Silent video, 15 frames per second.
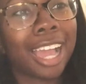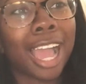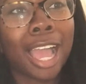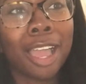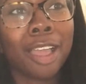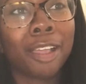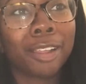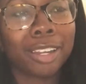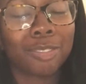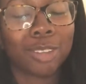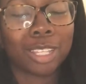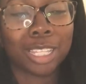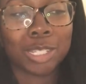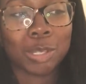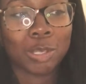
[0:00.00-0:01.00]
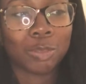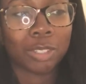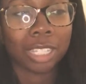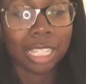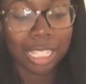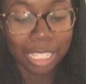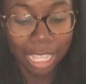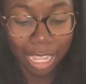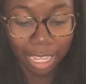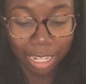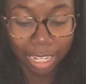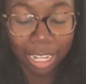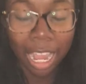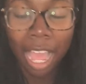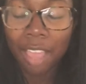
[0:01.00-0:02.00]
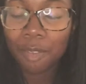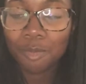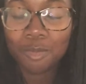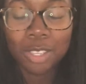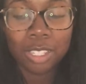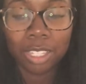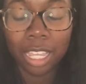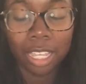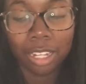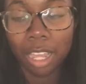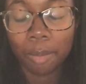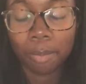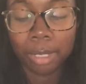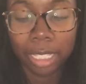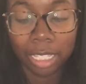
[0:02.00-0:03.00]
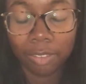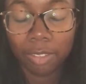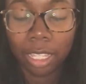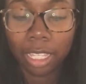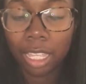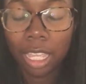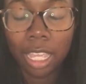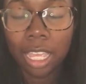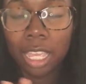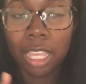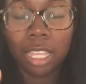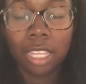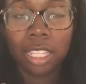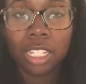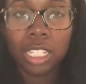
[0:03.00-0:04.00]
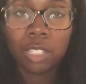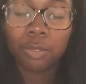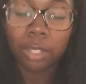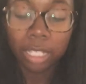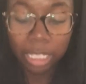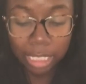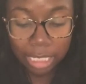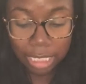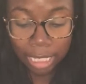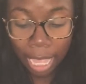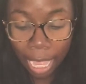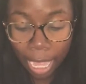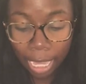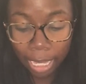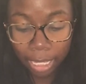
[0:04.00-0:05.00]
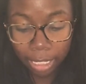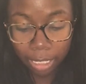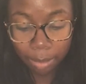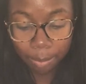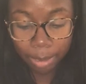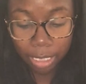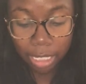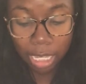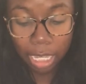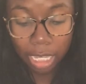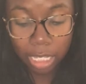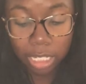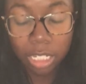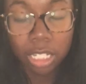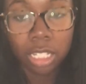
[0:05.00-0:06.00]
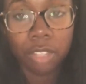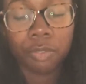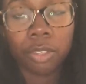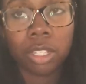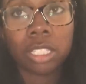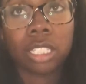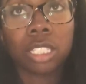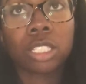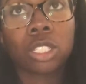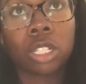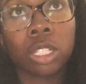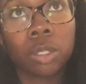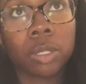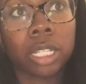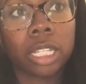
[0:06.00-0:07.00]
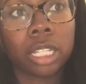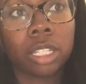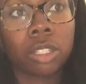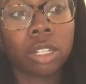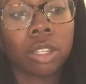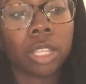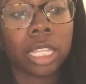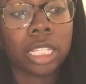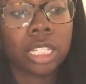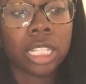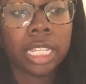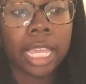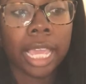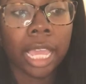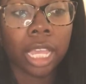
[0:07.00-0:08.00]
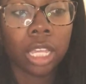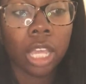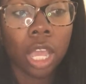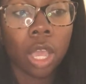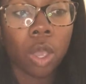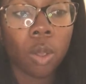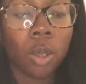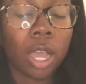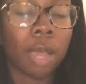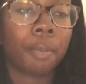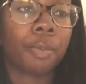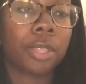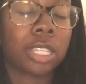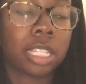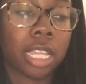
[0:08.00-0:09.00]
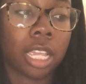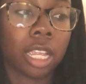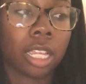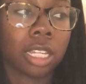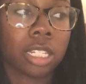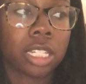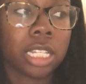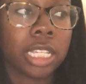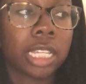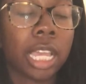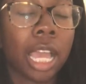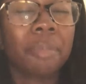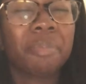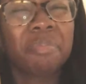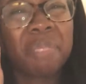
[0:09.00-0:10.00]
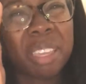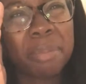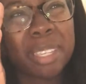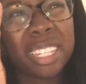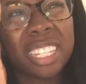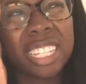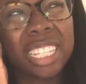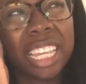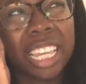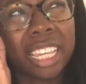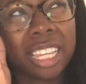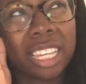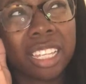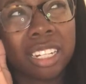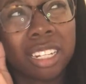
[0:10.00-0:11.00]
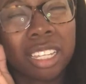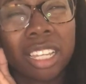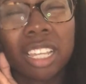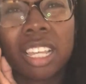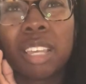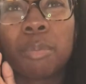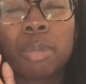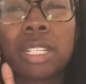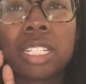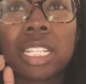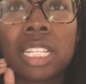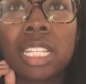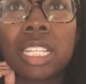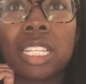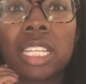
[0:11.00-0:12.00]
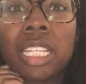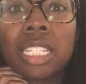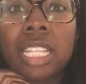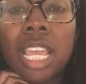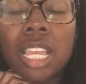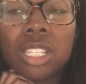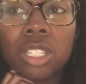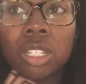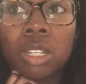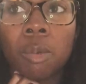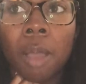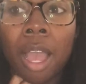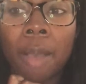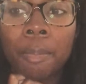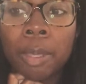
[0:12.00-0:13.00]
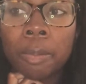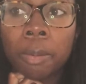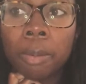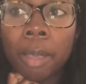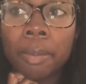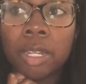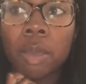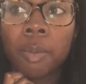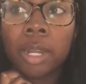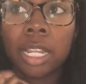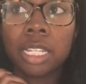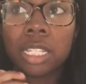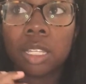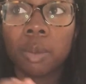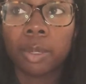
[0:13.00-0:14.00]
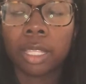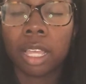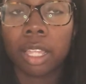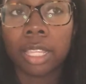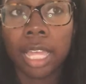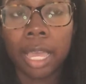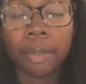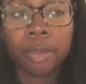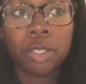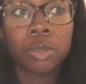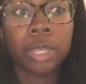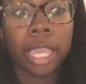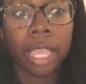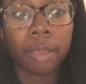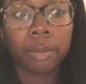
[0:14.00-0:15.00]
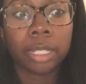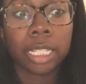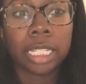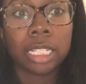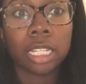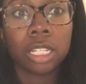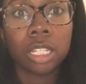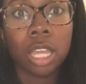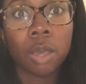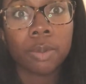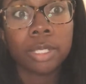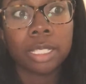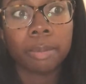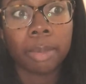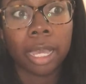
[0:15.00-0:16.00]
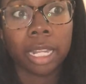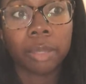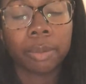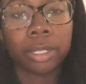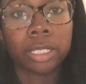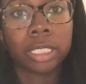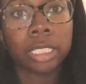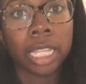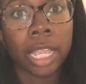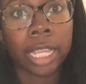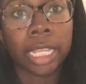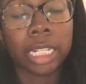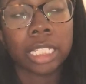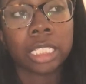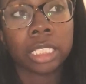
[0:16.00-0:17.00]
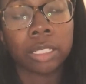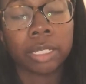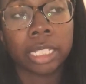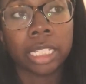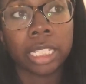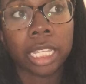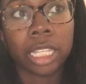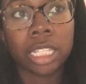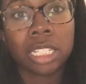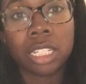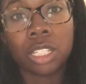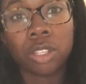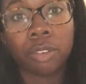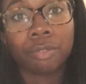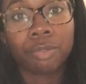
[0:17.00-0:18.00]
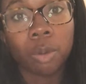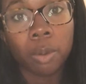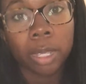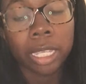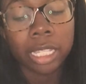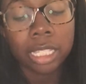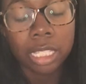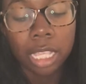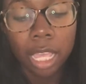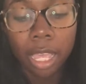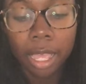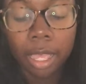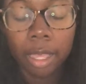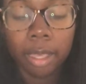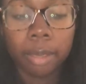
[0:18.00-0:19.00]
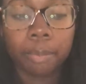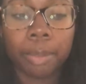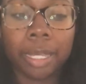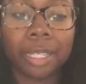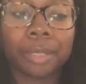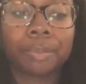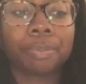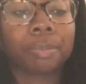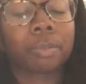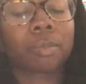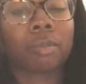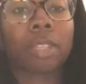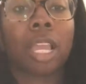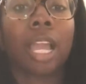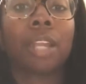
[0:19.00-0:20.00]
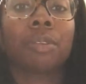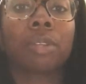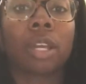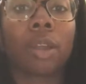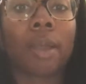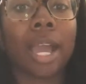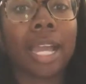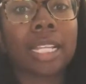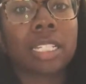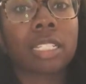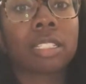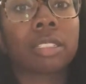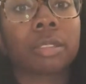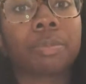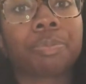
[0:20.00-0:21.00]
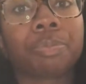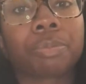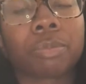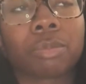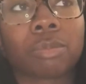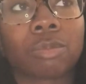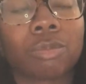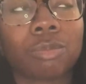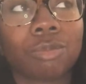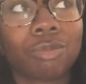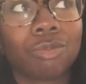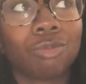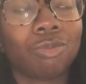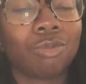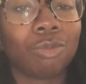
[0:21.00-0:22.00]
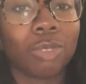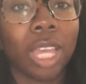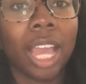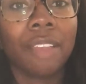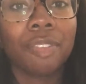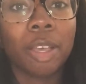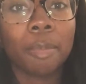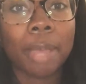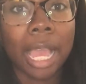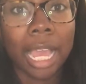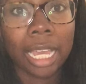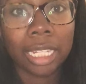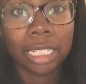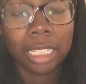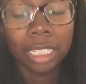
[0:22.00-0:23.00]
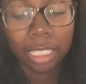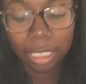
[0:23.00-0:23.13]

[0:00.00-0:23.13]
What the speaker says: I already felt like she was feeling sad, and I just cannot believe, like, she's feeling sad because she feels excluded. You know, like, she can't go up the stairs. Maybe she can, but it takes her a while. People probably don't want to deal with all that. You can't really get to know somebody when you're staring at a screen. Like, it's just her voice, but I don't know. I felt bad.